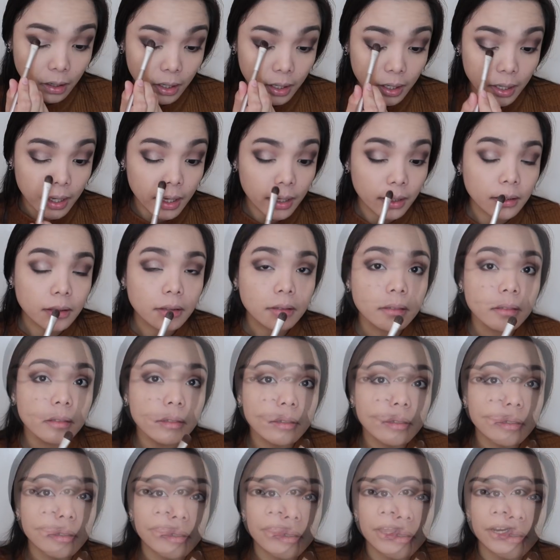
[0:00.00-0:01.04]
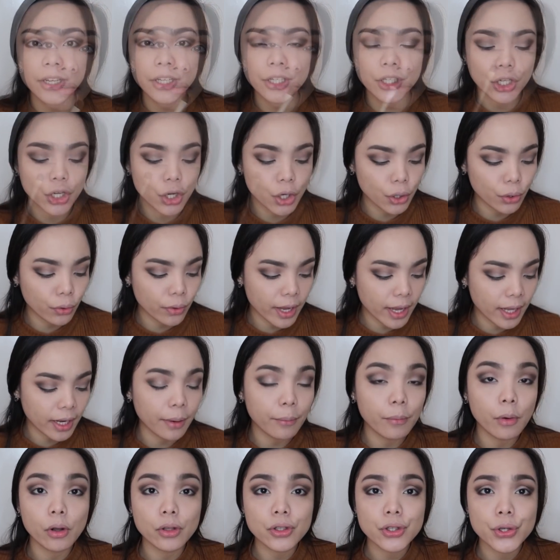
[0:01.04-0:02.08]
Ayan. There you go. And
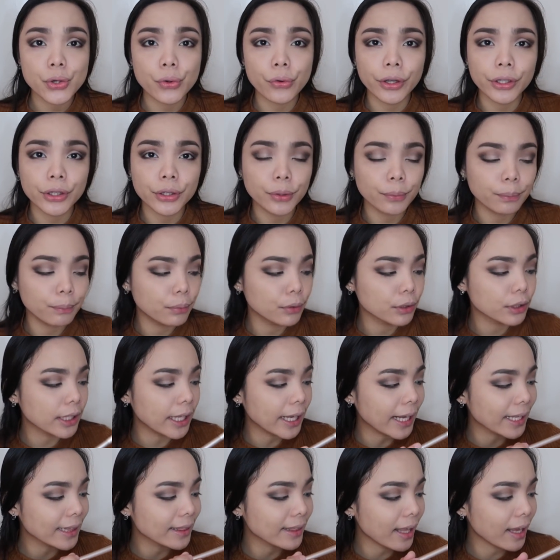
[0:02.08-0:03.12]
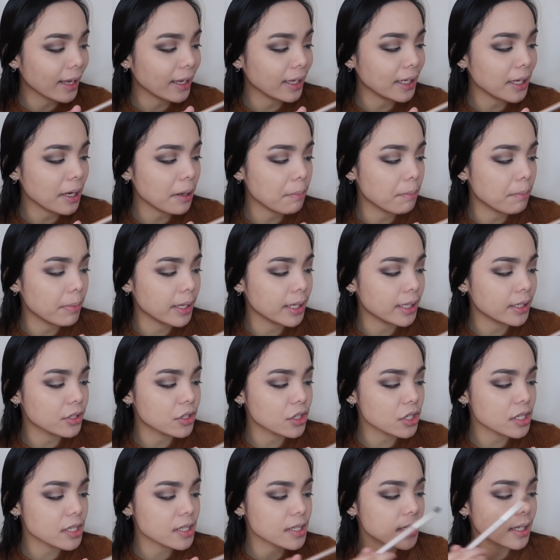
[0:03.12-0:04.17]
I'm also going to put like a tiny bit,
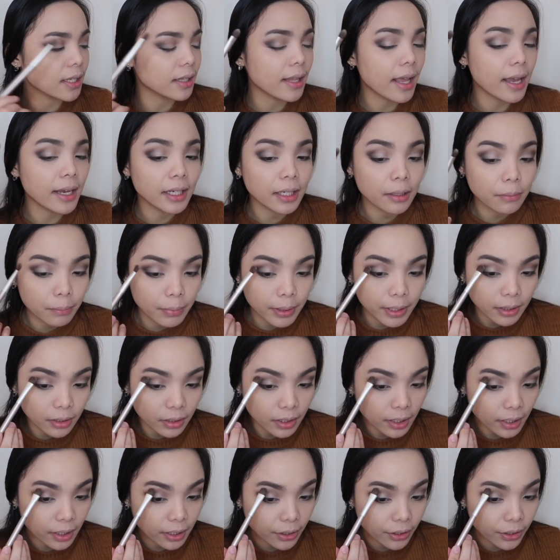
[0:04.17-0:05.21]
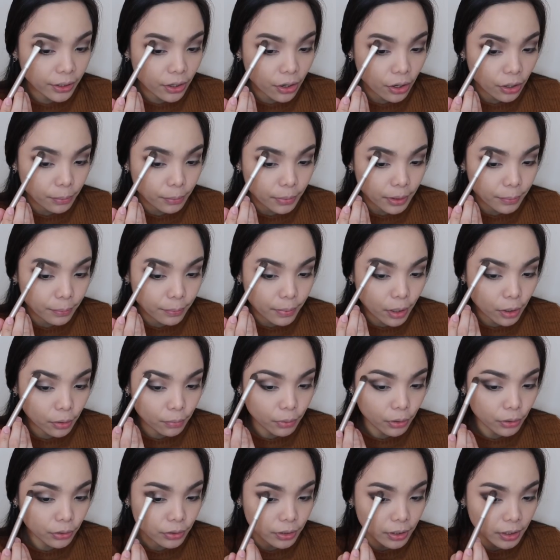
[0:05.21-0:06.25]
just a tiny bit here on my
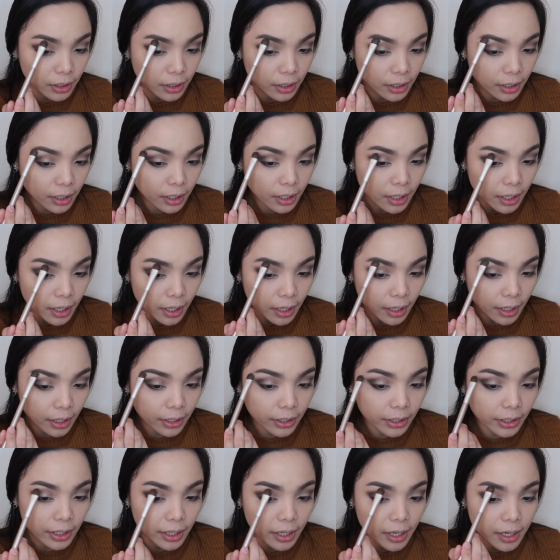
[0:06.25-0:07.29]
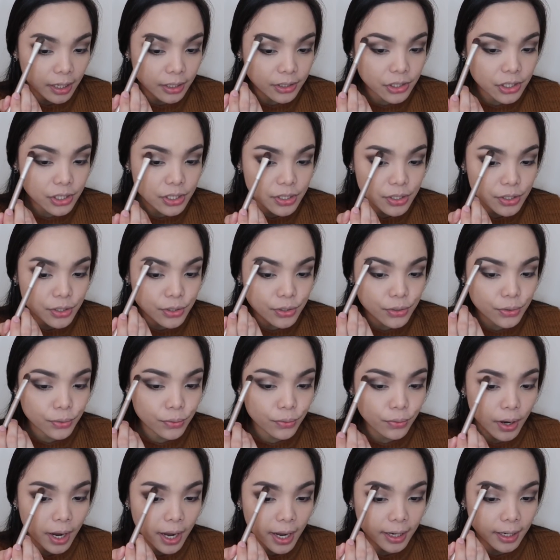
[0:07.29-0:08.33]
brow bone area, just
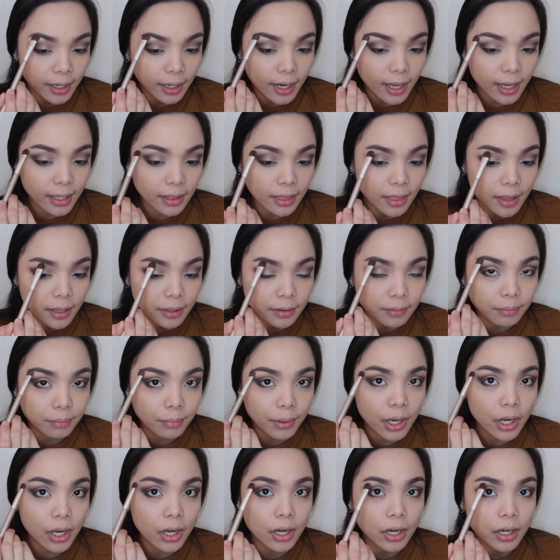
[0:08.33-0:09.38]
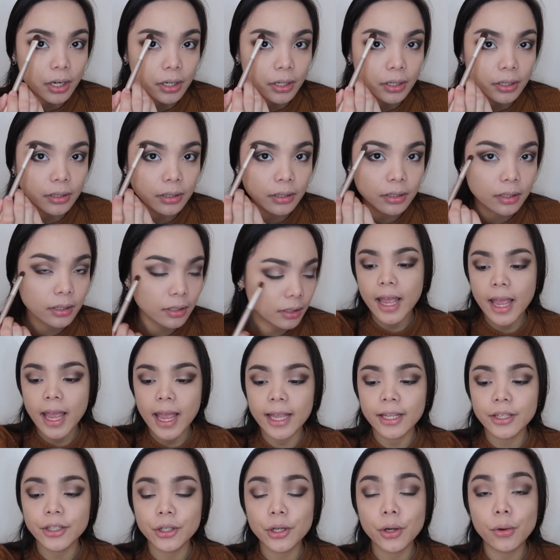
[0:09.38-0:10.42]
to highlight that part.
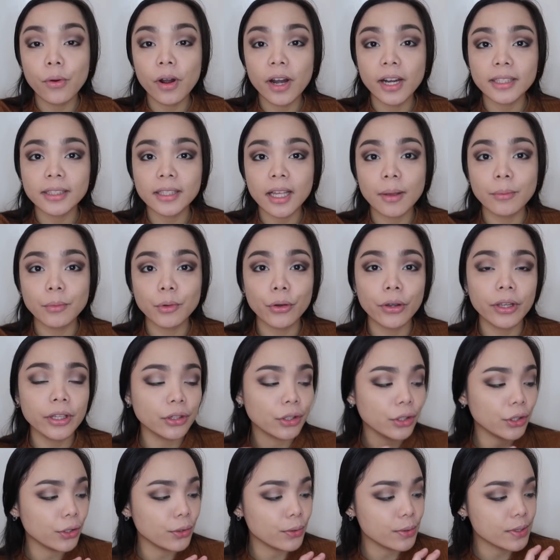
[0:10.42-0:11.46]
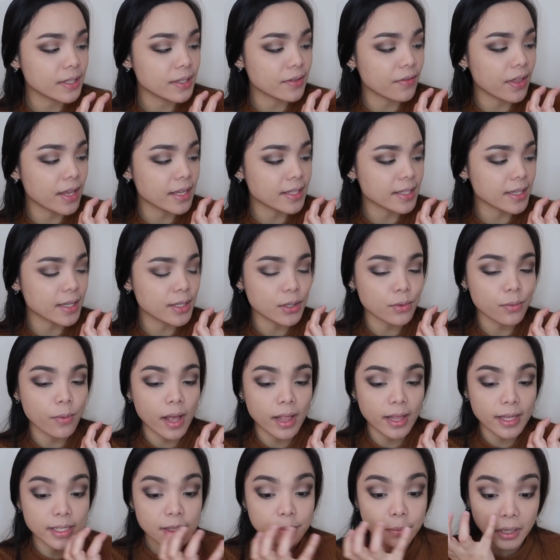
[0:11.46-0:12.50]
And you know what? I'm going to use this as
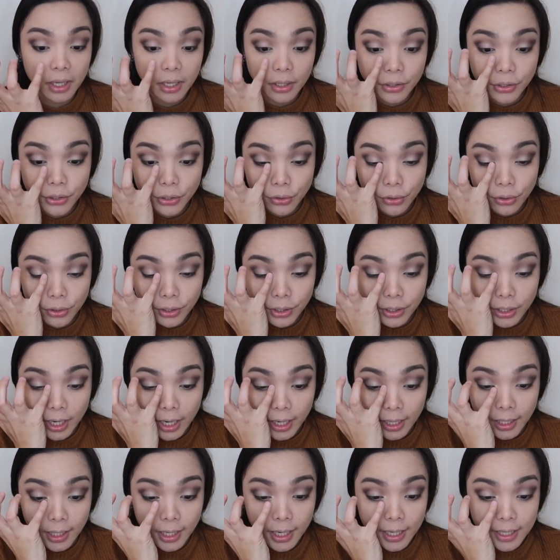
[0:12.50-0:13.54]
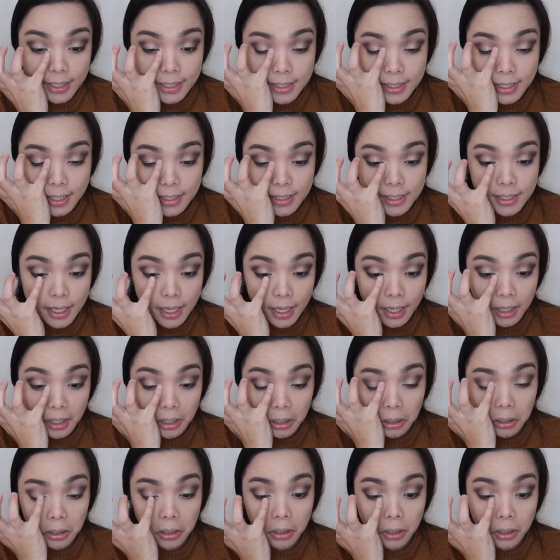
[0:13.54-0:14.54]
well as my inner corner highlights kasi